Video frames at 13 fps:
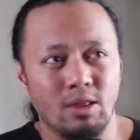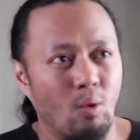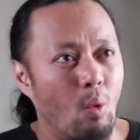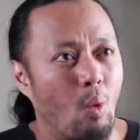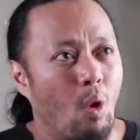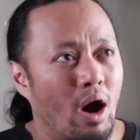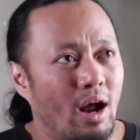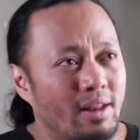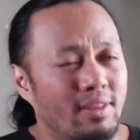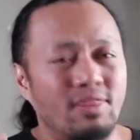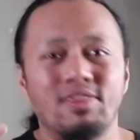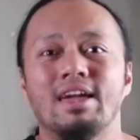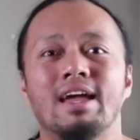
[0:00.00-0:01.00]
the one
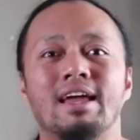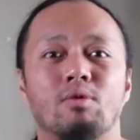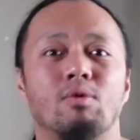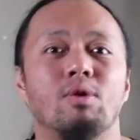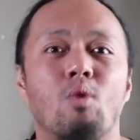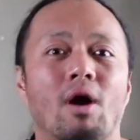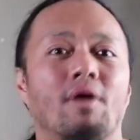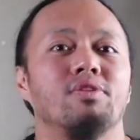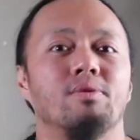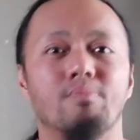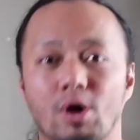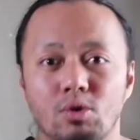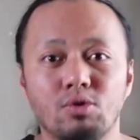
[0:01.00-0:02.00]
thing that we want the
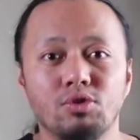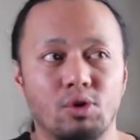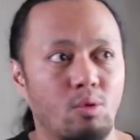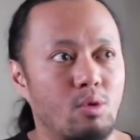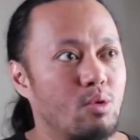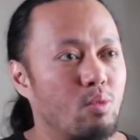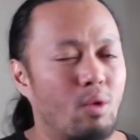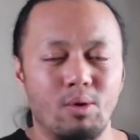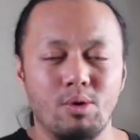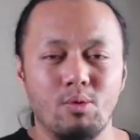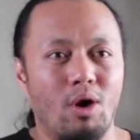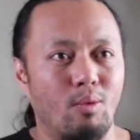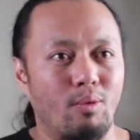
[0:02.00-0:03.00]
most, or what
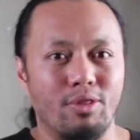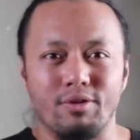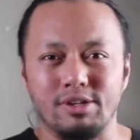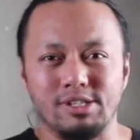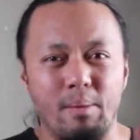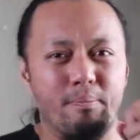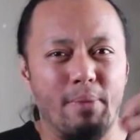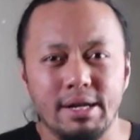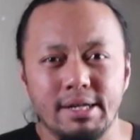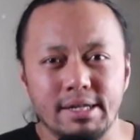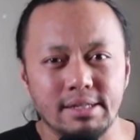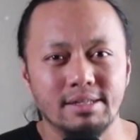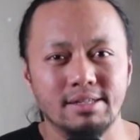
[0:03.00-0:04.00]
we want, whether it's
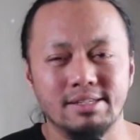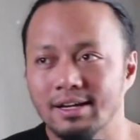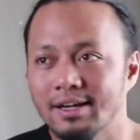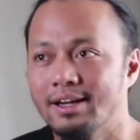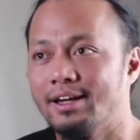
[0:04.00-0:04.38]
abundance,